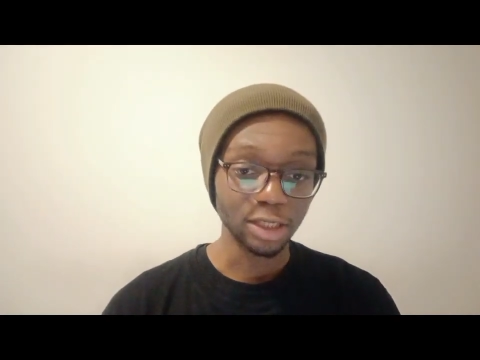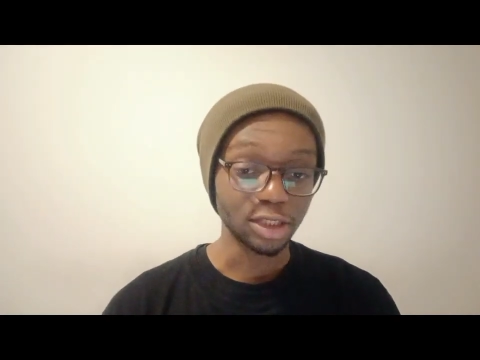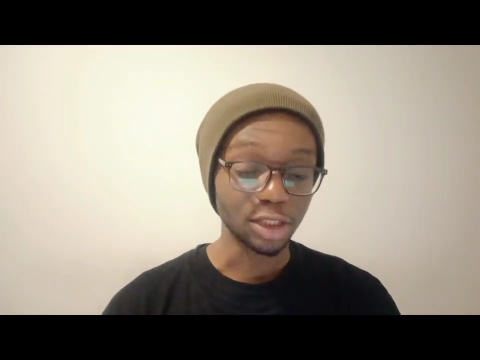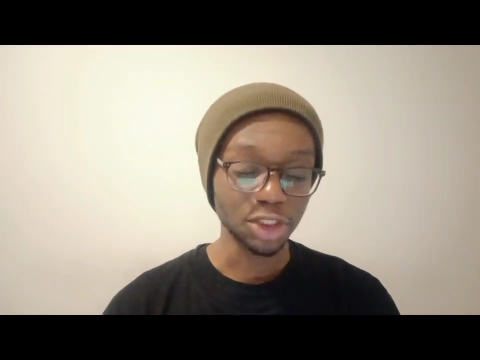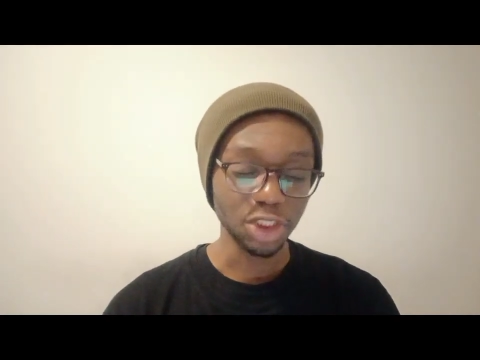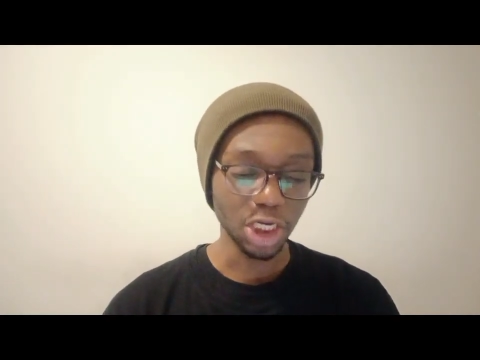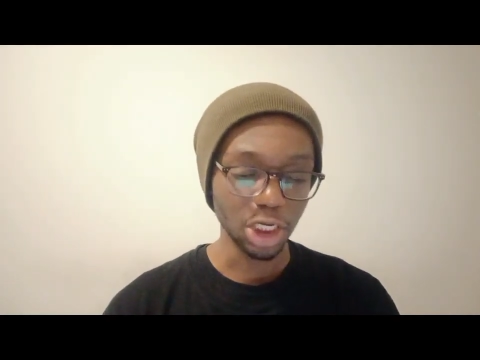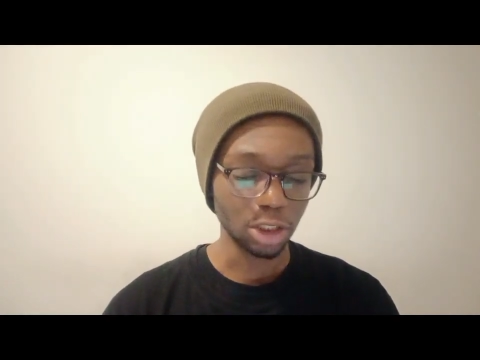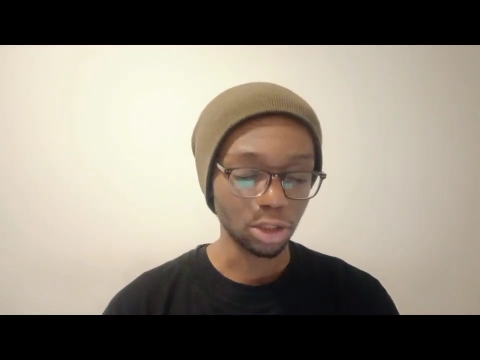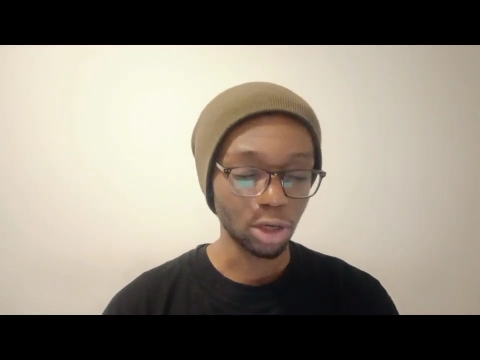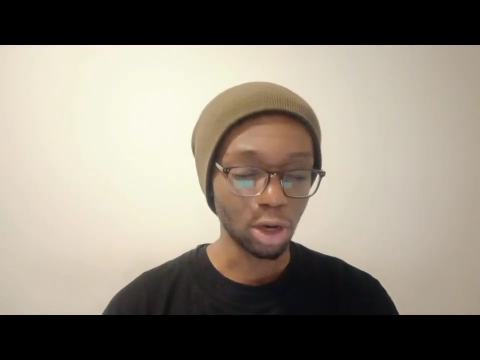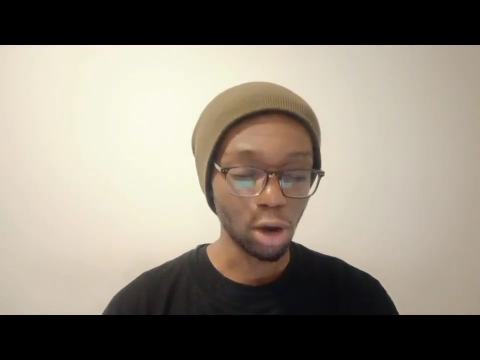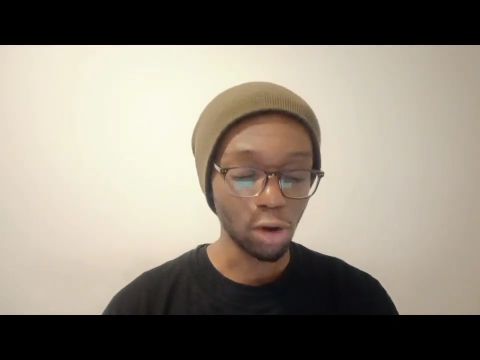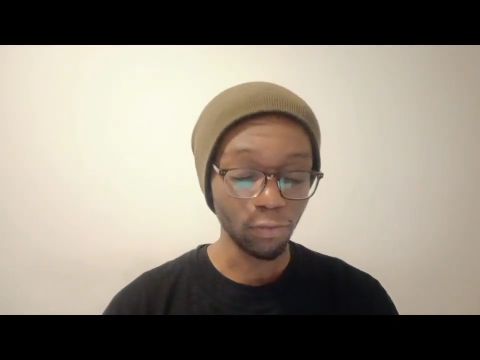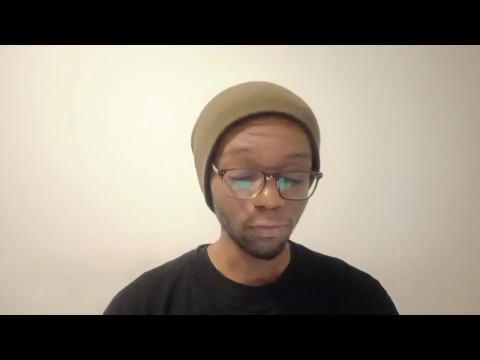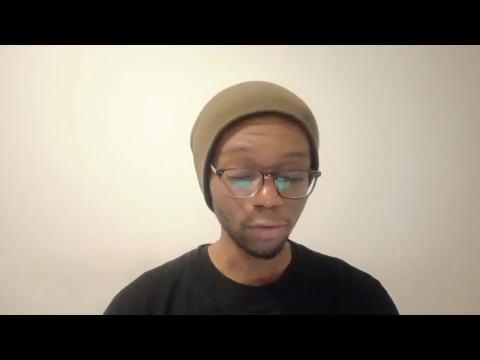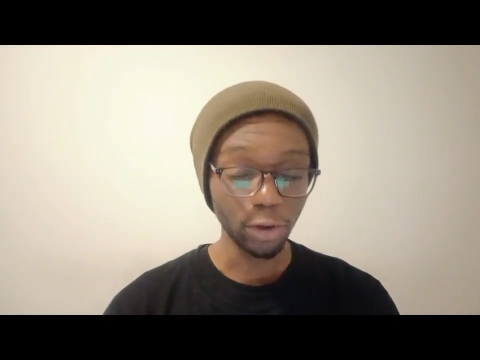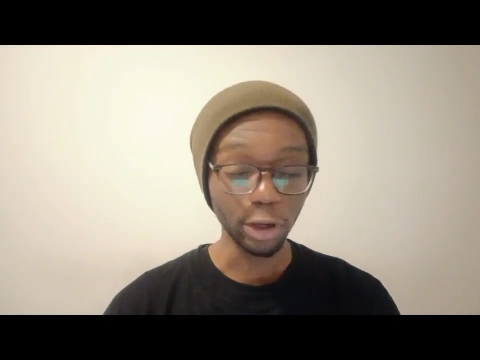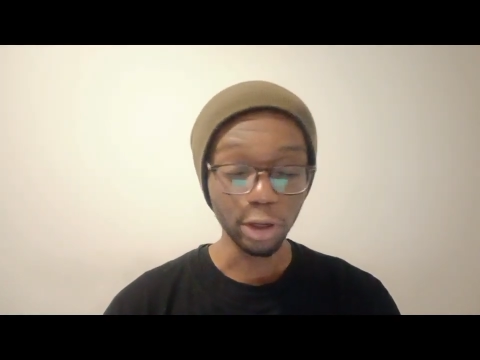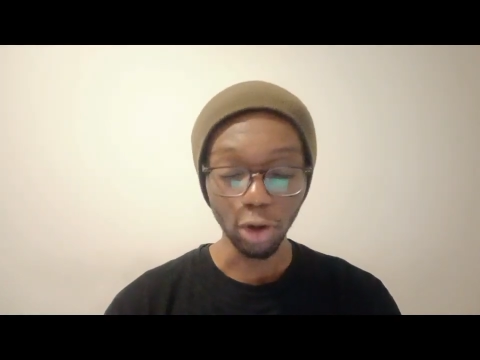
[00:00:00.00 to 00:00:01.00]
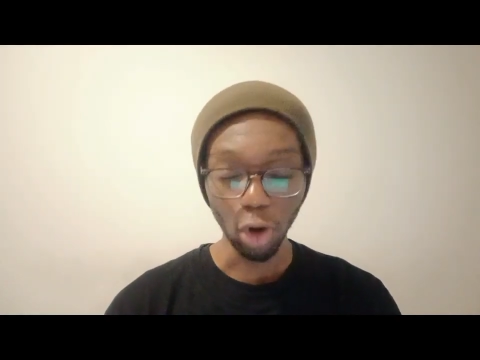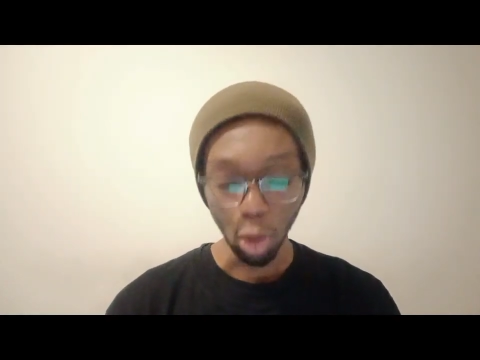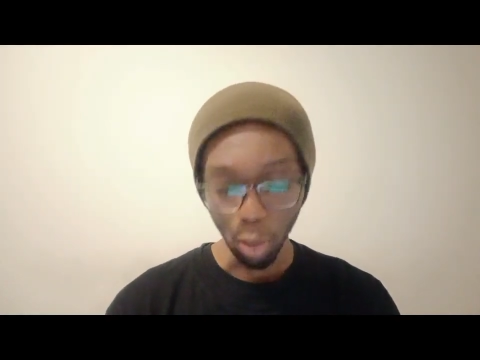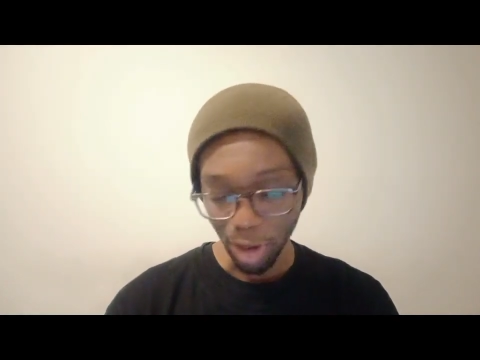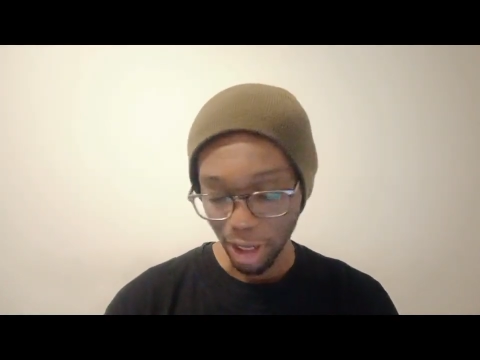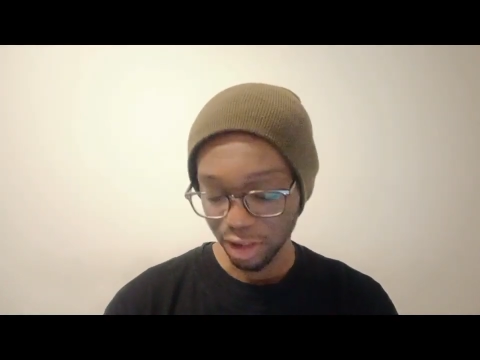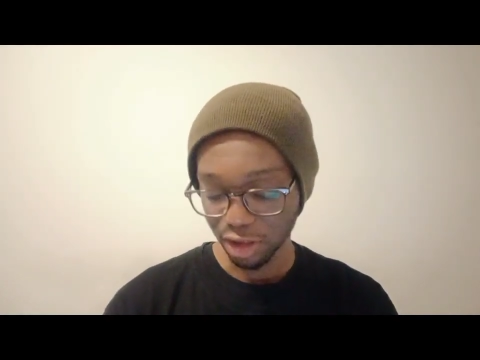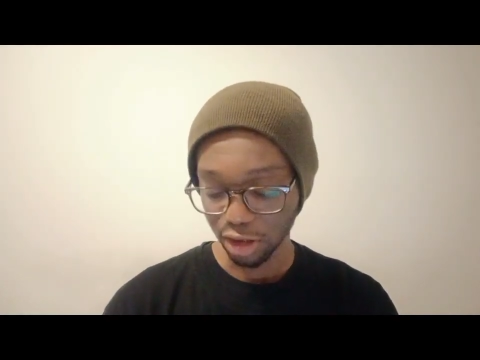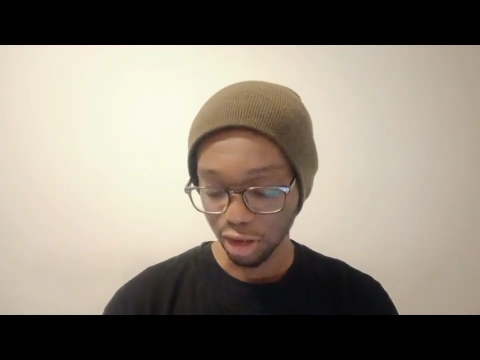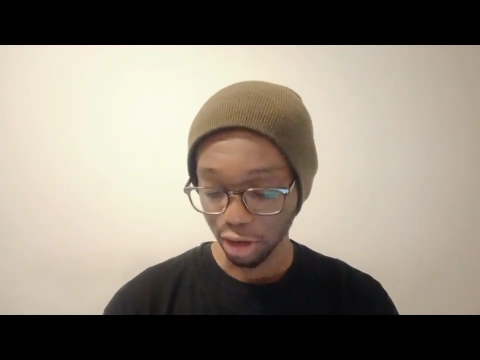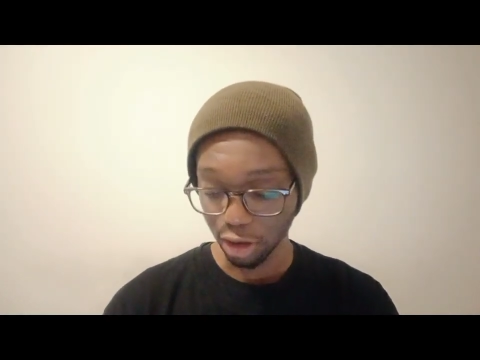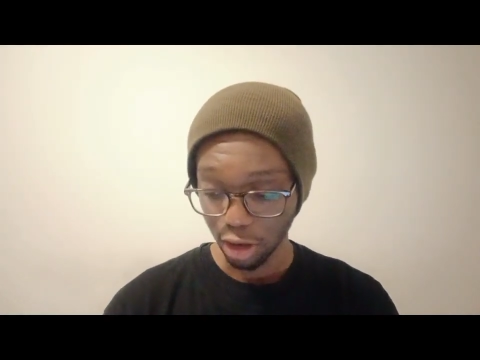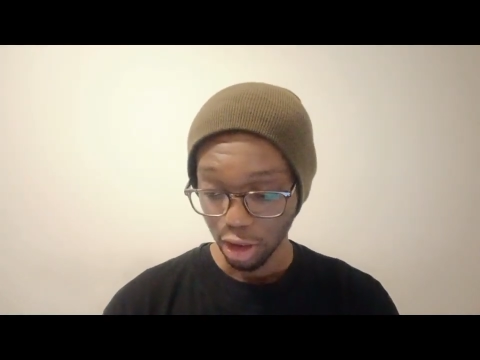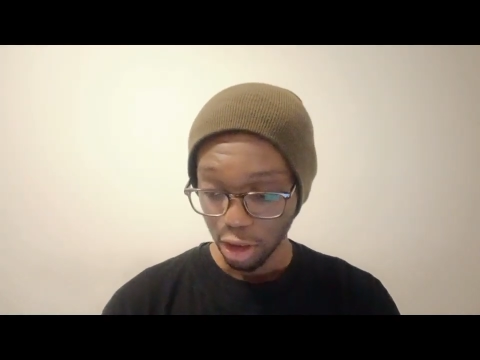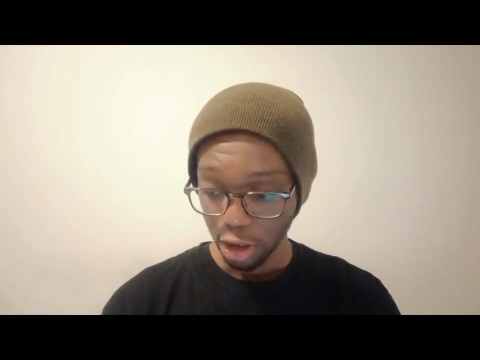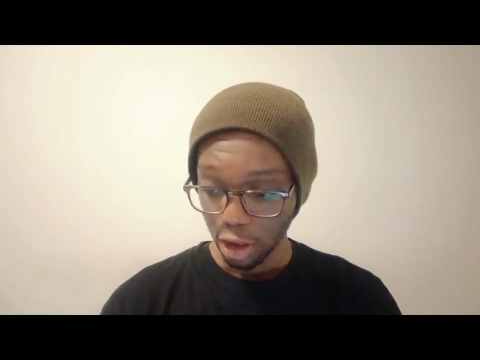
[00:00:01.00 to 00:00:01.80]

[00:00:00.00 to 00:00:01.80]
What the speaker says: The second half, a lot better.